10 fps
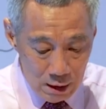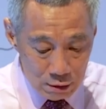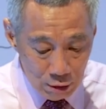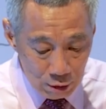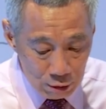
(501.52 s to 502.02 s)

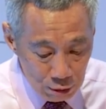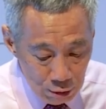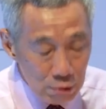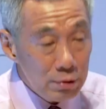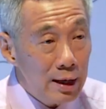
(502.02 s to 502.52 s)
So
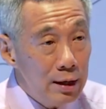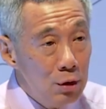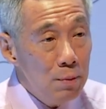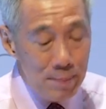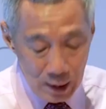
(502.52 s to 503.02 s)
through the
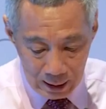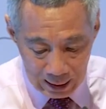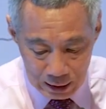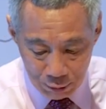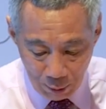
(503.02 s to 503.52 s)
new
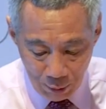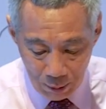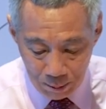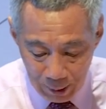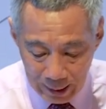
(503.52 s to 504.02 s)
buildings, we
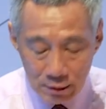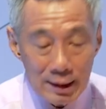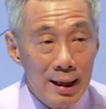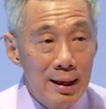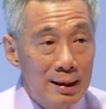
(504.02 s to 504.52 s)
will bring
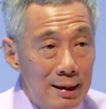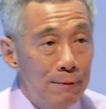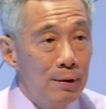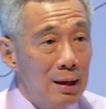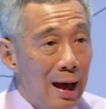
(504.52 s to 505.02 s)
together
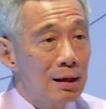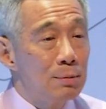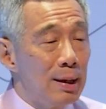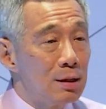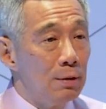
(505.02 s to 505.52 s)
different
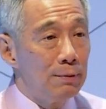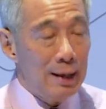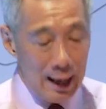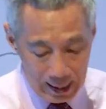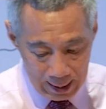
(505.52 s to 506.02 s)
aspects of
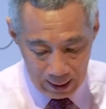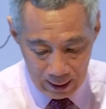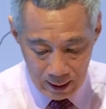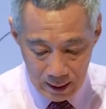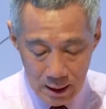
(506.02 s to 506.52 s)
care
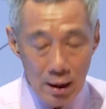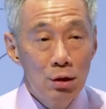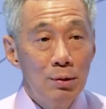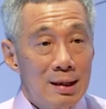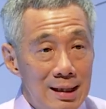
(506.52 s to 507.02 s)

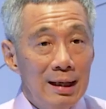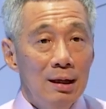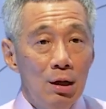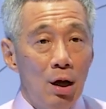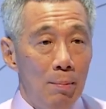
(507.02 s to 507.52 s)
into a
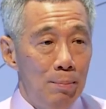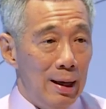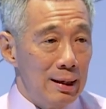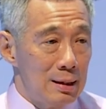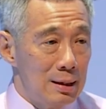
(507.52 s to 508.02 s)
single
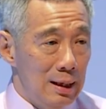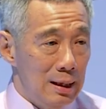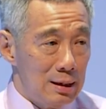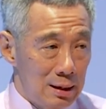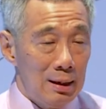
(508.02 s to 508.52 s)
complex,
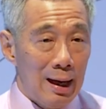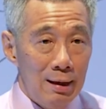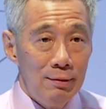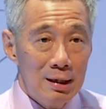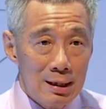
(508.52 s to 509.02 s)
as
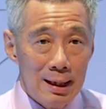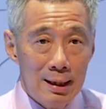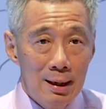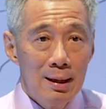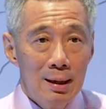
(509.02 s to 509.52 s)
Ivy
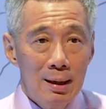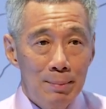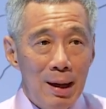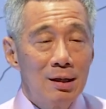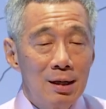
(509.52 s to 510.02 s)
said,
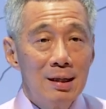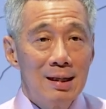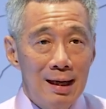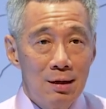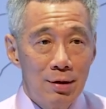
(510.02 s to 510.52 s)

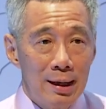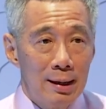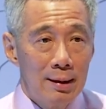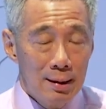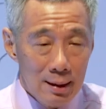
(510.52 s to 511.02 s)
patient-centric
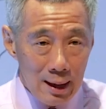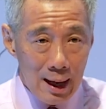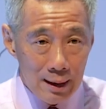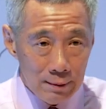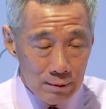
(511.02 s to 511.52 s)

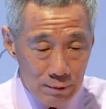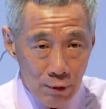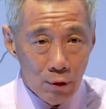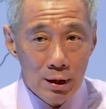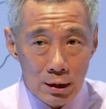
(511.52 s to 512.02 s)
and
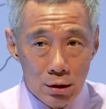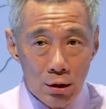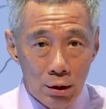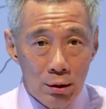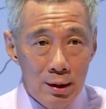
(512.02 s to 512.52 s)
focused
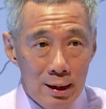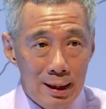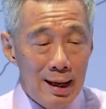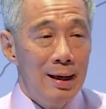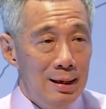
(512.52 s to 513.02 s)
on
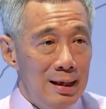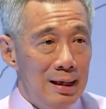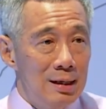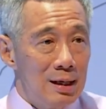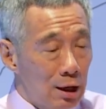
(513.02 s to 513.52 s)
their
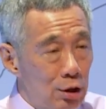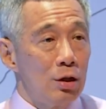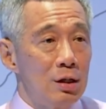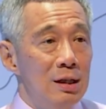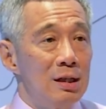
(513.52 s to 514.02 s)
needs
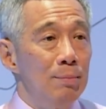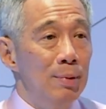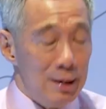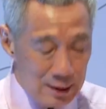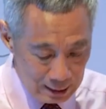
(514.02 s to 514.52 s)
across
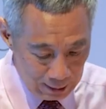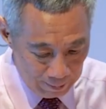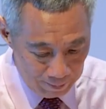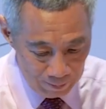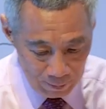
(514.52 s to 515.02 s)
disciplines.
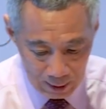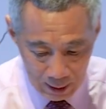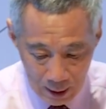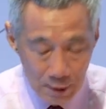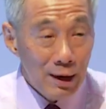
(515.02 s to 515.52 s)

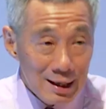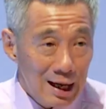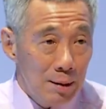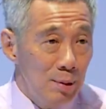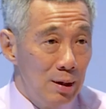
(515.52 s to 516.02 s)
For
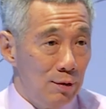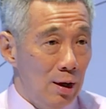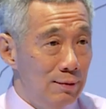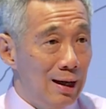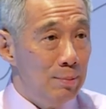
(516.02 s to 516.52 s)
example, if you
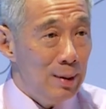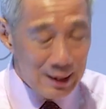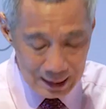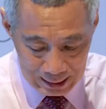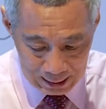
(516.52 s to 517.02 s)
have
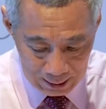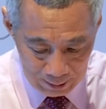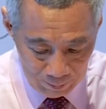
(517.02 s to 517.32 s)
diabetes,